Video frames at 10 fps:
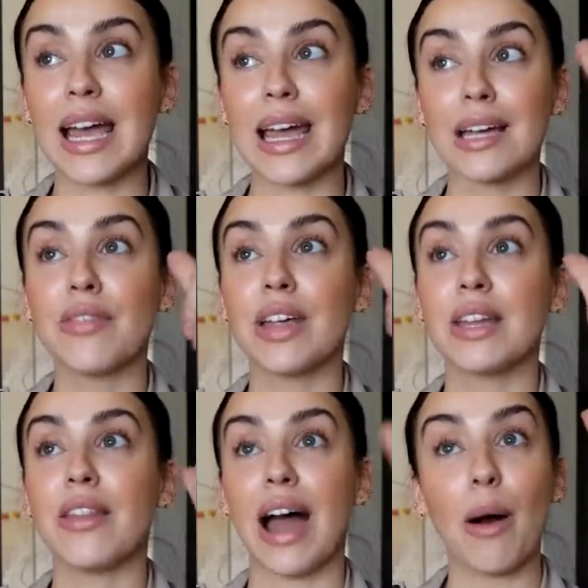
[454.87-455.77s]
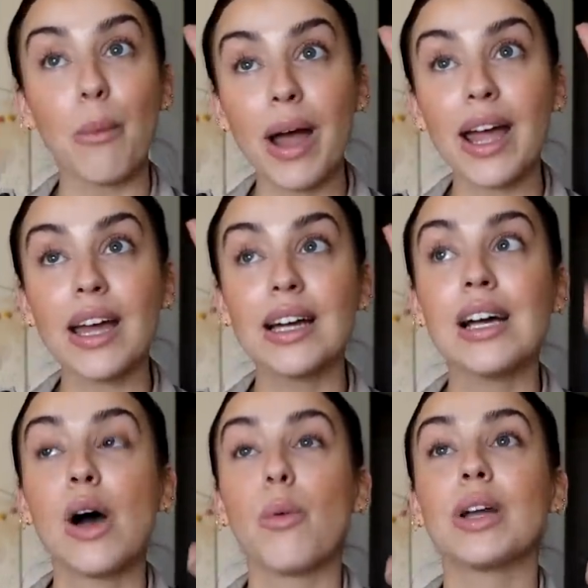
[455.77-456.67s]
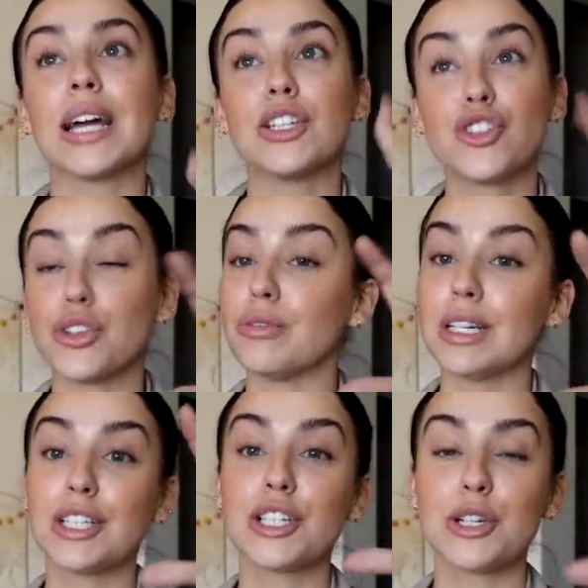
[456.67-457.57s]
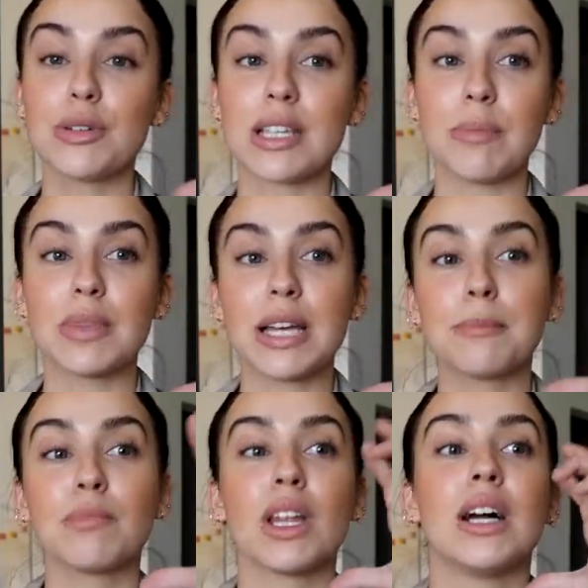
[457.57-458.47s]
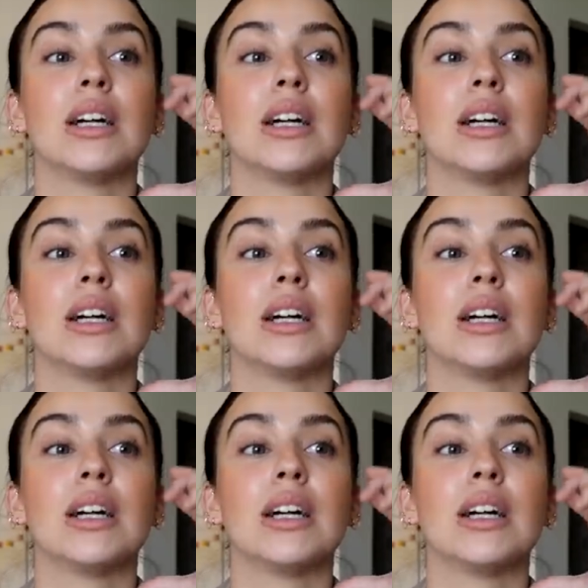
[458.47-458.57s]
And then that way, when I do need to do something,